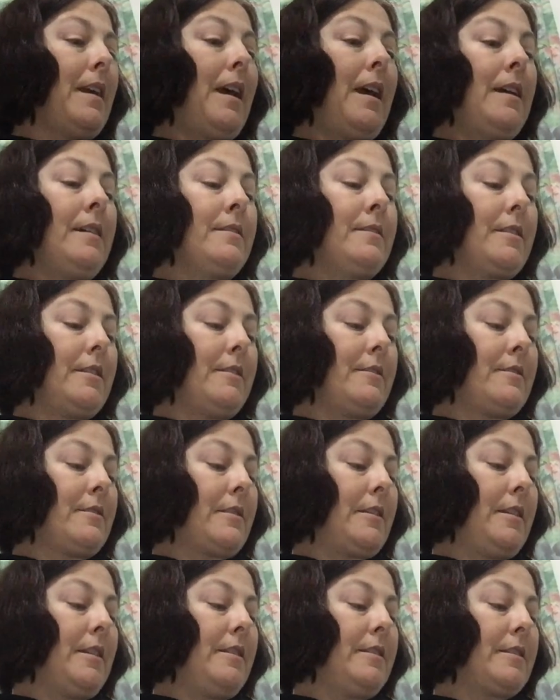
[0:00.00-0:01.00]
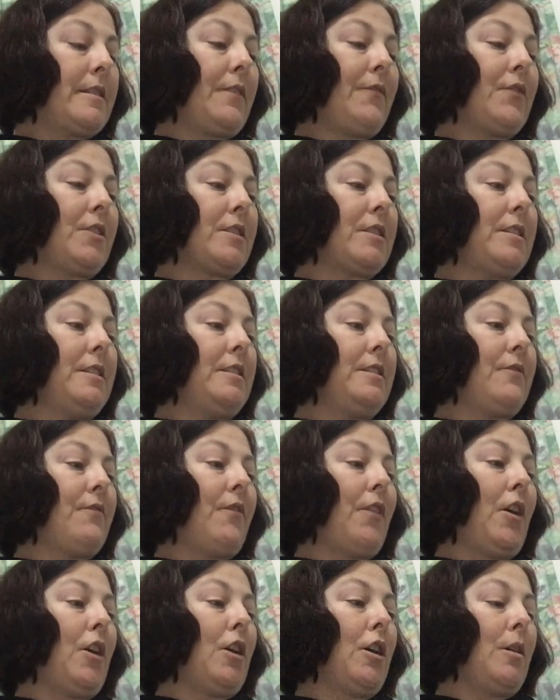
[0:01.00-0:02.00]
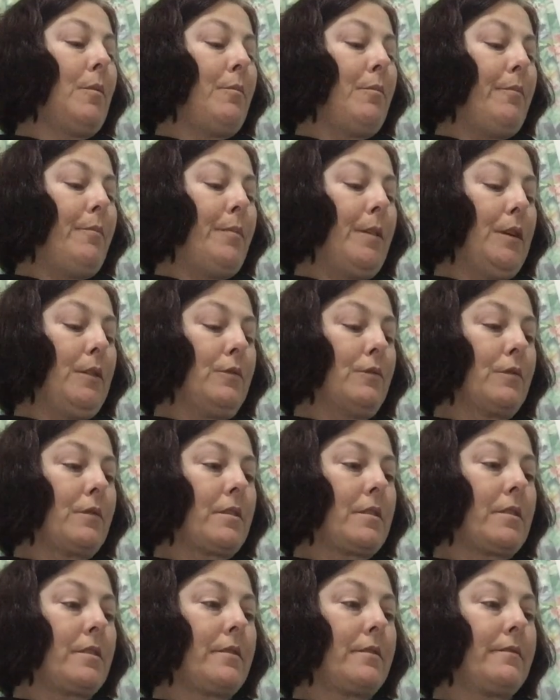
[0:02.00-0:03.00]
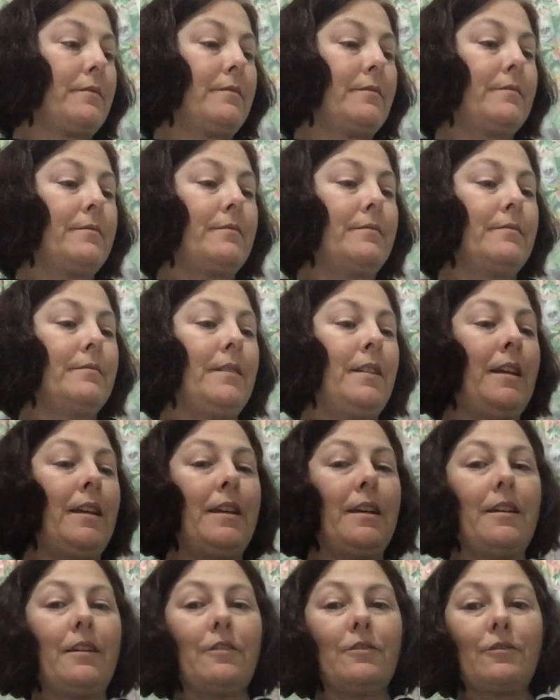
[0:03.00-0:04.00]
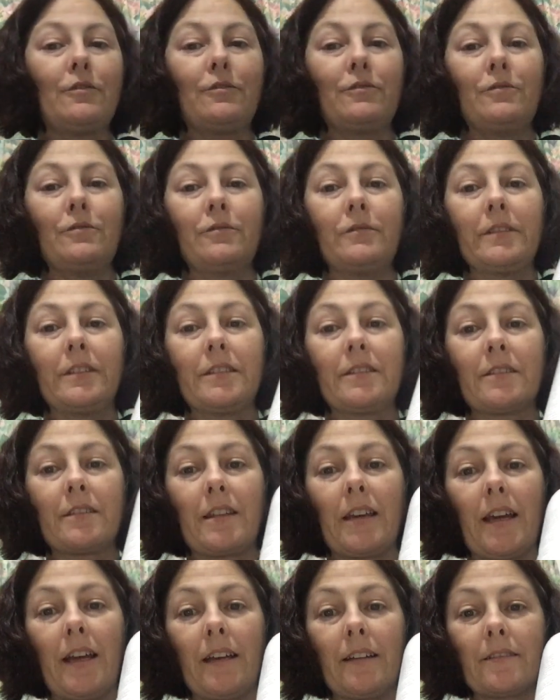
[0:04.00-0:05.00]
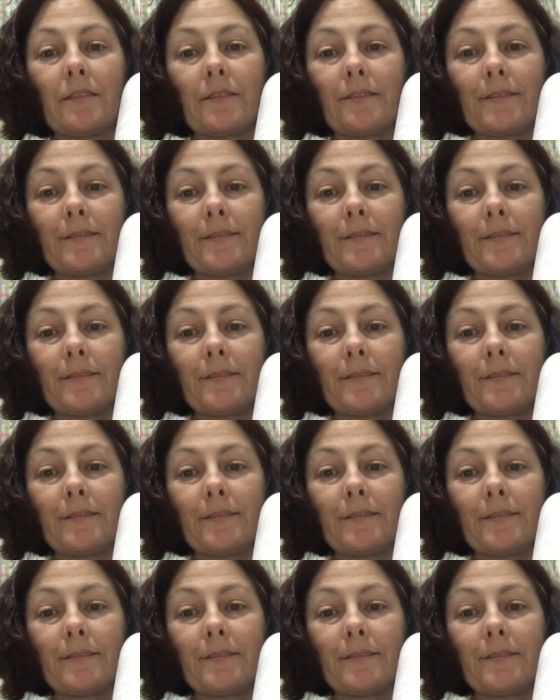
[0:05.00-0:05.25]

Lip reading: As is the 70s vibe belt. How cool is that?